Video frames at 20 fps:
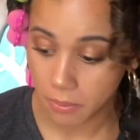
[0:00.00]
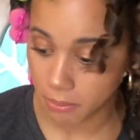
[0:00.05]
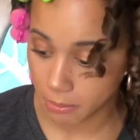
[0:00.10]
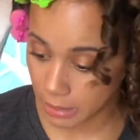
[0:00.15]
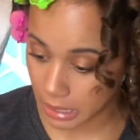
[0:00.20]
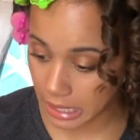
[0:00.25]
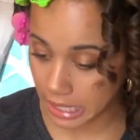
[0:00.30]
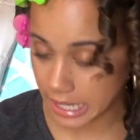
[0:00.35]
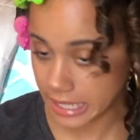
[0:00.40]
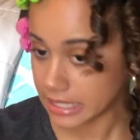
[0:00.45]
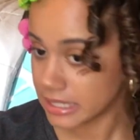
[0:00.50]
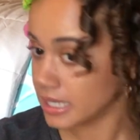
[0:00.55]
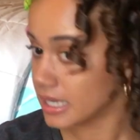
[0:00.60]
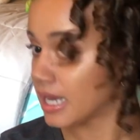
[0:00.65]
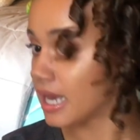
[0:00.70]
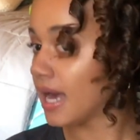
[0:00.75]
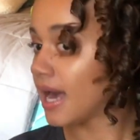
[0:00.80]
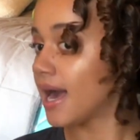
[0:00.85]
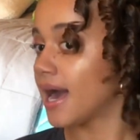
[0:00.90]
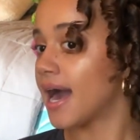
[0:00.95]
but
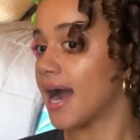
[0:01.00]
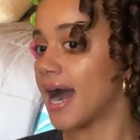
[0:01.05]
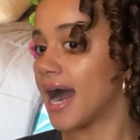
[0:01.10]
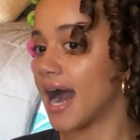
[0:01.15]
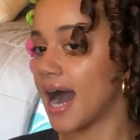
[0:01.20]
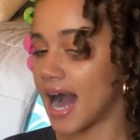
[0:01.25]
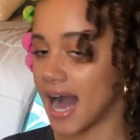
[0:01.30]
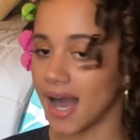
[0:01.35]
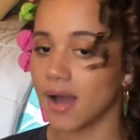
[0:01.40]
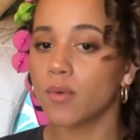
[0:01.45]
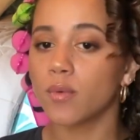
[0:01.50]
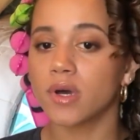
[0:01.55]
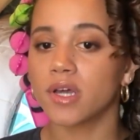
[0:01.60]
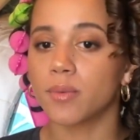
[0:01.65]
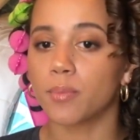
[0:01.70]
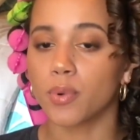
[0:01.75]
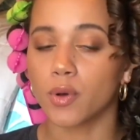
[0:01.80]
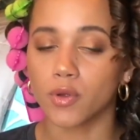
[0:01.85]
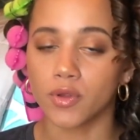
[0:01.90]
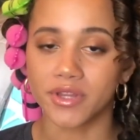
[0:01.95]
I would
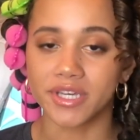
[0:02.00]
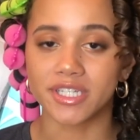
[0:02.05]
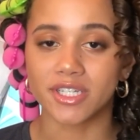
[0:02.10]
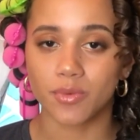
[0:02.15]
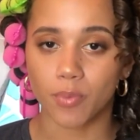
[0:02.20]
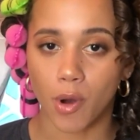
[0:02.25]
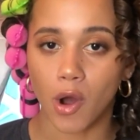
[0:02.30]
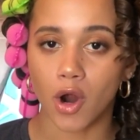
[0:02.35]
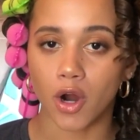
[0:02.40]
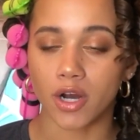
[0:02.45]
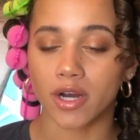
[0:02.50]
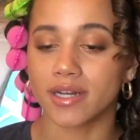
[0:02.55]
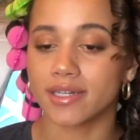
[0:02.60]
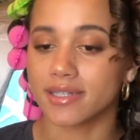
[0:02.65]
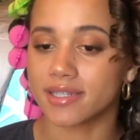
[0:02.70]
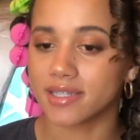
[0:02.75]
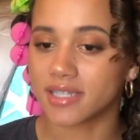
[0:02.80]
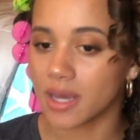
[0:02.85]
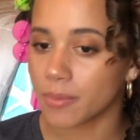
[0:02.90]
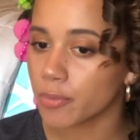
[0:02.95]
pull these apart and
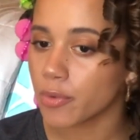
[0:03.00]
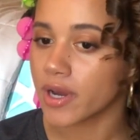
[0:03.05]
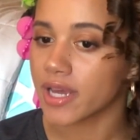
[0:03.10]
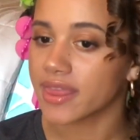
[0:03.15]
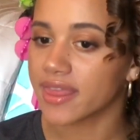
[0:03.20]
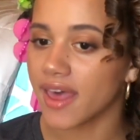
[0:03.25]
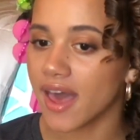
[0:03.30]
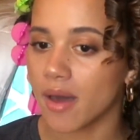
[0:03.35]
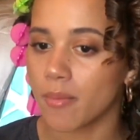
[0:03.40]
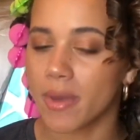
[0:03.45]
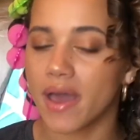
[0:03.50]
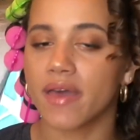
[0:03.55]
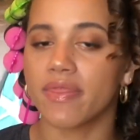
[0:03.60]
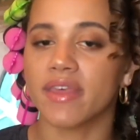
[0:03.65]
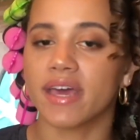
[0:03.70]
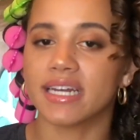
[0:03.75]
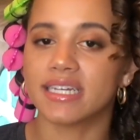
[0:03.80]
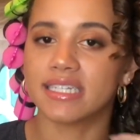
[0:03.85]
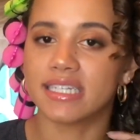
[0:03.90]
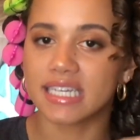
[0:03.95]
separate them and then
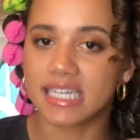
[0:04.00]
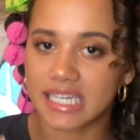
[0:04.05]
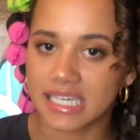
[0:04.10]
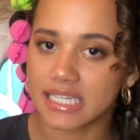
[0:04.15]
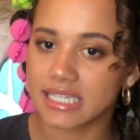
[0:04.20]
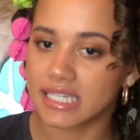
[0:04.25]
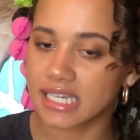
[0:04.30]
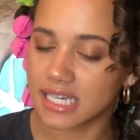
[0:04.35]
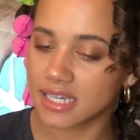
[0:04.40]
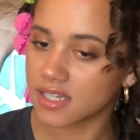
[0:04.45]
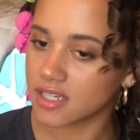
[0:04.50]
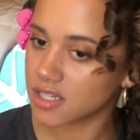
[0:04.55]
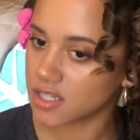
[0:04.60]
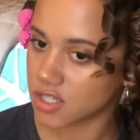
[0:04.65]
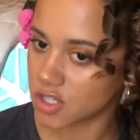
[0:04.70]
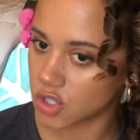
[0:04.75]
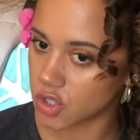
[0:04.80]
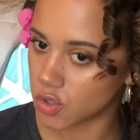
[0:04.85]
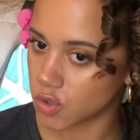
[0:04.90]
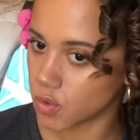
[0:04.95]
tease it
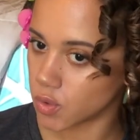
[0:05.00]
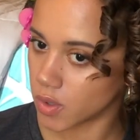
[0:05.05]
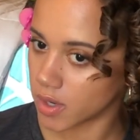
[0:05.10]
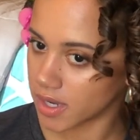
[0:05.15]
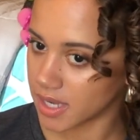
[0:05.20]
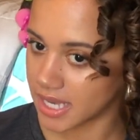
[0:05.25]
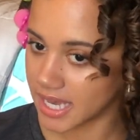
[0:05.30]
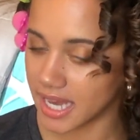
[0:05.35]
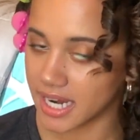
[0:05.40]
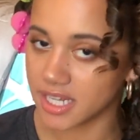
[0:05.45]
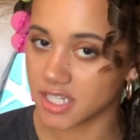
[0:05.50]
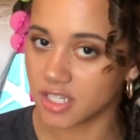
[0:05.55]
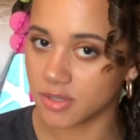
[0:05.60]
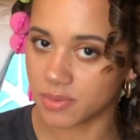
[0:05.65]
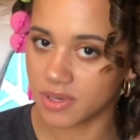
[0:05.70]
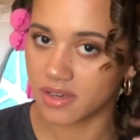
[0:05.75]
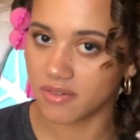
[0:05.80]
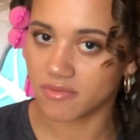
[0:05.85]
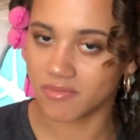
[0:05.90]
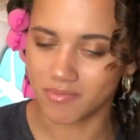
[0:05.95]
to get it to
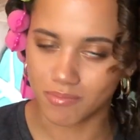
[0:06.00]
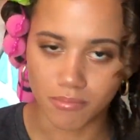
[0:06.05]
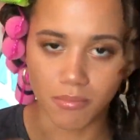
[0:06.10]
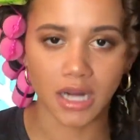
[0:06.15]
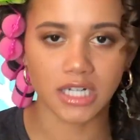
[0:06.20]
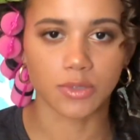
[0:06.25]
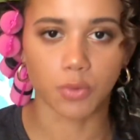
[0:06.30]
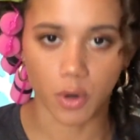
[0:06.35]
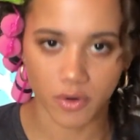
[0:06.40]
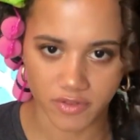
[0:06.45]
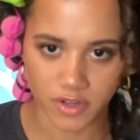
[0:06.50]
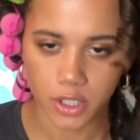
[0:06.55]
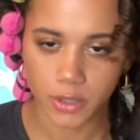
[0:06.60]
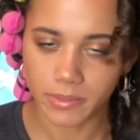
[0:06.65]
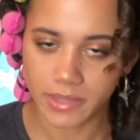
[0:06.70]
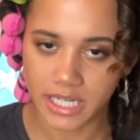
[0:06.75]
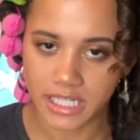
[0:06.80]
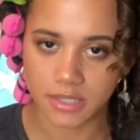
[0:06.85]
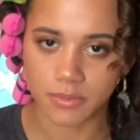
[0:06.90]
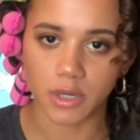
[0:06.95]
be much more
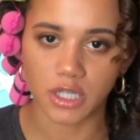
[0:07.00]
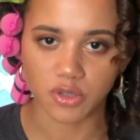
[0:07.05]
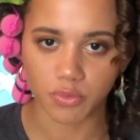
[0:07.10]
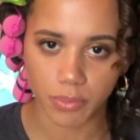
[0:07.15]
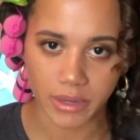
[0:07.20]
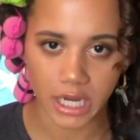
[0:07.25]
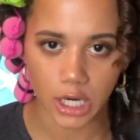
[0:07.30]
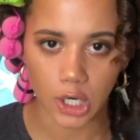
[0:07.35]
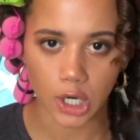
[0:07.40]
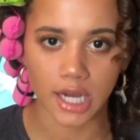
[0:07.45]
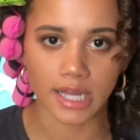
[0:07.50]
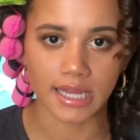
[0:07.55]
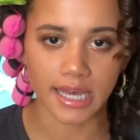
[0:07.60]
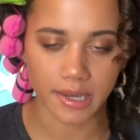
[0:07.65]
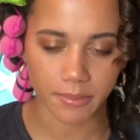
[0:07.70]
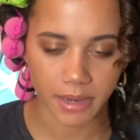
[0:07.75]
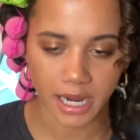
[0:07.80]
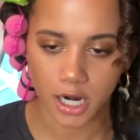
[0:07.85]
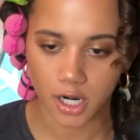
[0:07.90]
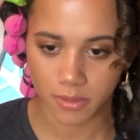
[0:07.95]
voluminous, much bigger. I like
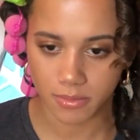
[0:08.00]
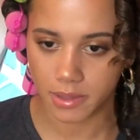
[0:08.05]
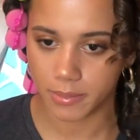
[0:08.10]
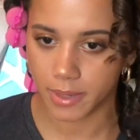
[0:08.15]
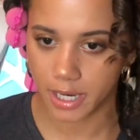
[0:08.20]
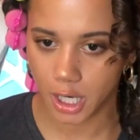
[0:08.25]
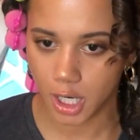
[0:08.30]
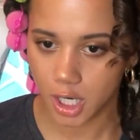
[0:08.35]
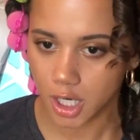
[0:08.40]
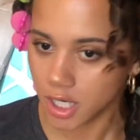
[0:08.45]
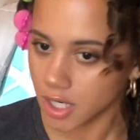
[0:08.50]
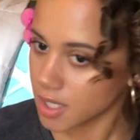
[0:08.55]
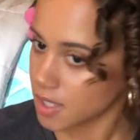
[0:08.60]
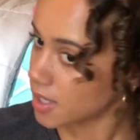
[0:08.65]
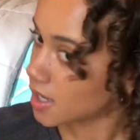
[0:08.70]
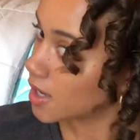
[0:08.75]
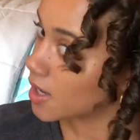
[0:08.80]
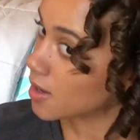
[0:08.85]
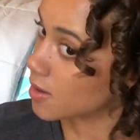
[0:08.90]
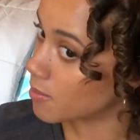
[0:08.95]
my hair to be bigger,
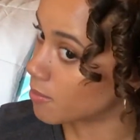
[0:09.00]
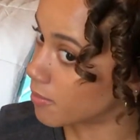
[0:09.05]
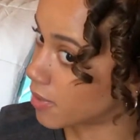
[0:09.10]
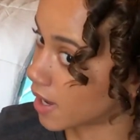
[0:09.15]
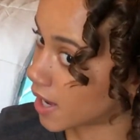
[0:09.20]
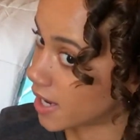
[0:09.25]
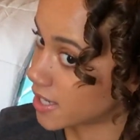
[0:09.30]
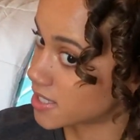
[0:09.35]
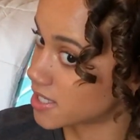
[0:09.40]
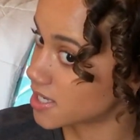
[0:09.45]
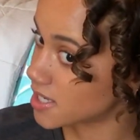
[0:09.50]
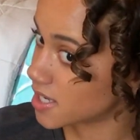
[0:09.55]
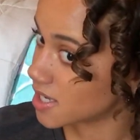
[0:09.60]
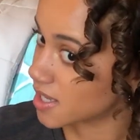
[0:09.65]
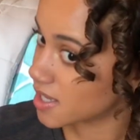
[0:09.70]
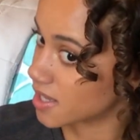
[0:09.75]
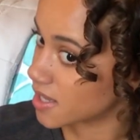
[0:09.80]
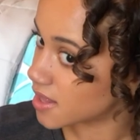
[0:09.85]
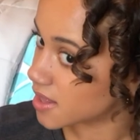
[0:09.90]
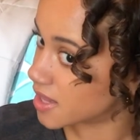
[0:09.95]
but
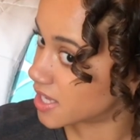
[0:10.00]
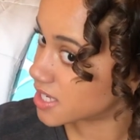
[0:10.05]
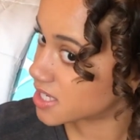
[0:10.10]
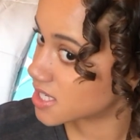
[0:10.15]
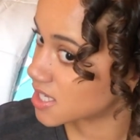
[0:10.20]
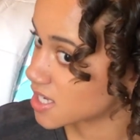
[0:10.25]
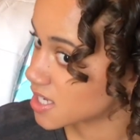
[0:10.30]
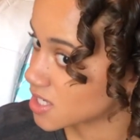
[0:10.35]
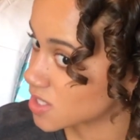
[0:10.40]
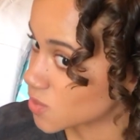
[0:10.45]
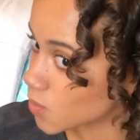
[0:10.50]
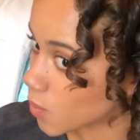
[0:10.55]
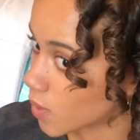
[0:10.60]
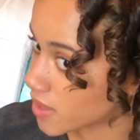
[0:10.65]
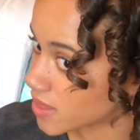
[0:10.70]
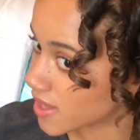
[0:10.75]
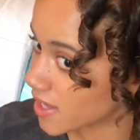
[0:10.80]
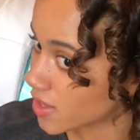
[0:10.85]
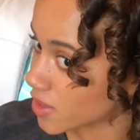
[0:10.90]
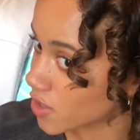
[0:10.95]
this is what
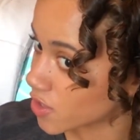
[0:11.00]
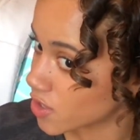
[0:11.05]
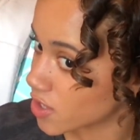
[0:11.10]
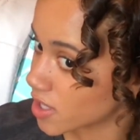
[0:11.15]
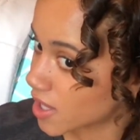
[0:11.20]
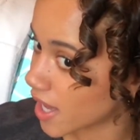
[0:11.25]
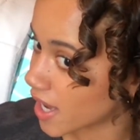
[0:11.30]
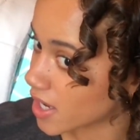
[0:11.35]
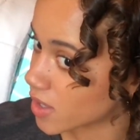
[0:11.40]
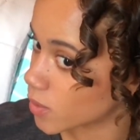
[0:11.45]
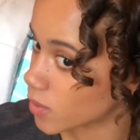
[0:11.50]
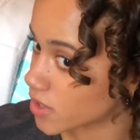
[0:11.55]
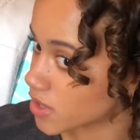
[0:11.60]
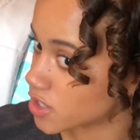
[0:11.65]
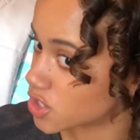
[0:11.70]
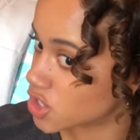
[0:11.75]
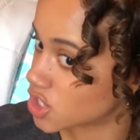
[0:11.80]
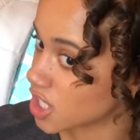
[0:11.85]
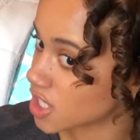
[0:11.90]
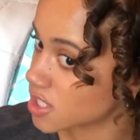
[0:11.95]
they look like with
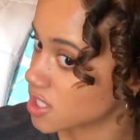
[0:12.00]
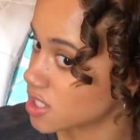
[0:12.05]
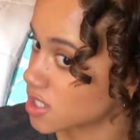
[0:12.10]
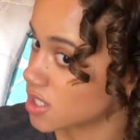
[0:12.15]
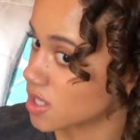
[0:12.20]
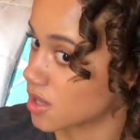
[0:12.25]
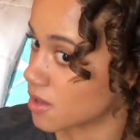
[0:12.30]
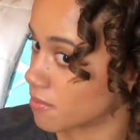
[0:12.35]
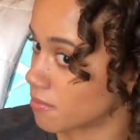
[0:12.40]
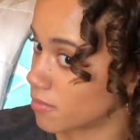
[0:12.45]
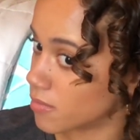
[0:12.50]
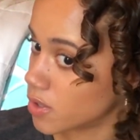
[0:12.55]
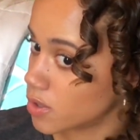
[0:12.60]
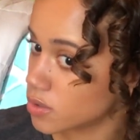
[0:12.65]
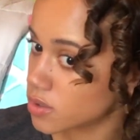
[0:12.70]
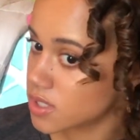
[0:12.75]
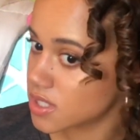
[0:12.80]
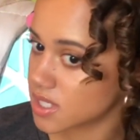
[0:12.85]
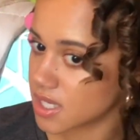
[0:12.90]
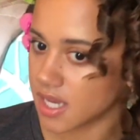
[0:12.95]
just the
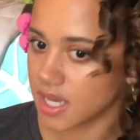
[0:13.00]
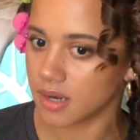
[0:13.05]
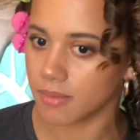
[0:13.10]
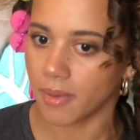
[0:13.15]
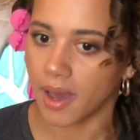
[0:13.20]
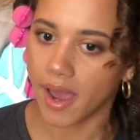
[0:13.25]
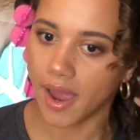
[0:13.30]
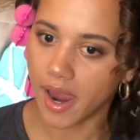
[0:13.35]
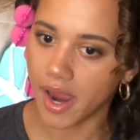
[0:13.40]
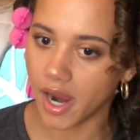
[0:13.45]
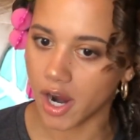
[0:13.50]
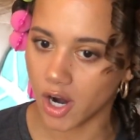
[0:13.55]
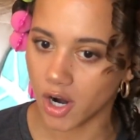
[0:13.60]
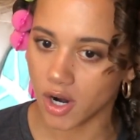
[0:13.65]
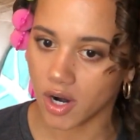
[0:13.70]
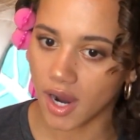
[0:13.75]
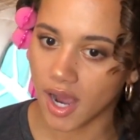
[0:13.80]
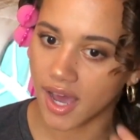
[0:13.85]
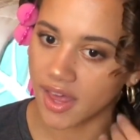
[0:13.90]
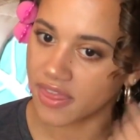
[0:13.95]
mousse in my
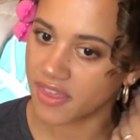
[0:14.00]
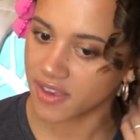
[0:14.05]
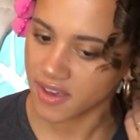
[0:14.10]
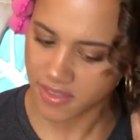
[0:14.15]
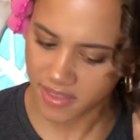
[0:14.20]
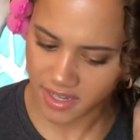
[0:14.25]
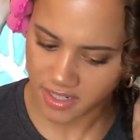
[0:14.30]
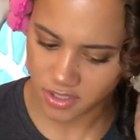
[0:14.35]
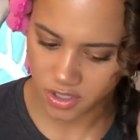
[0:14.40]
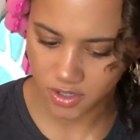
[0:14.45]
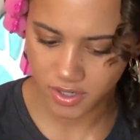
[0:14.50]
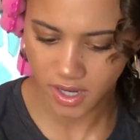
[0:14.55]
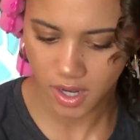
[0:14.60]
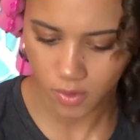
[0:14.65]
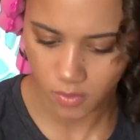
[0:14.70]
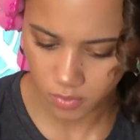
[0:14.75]
hair. I think they turned out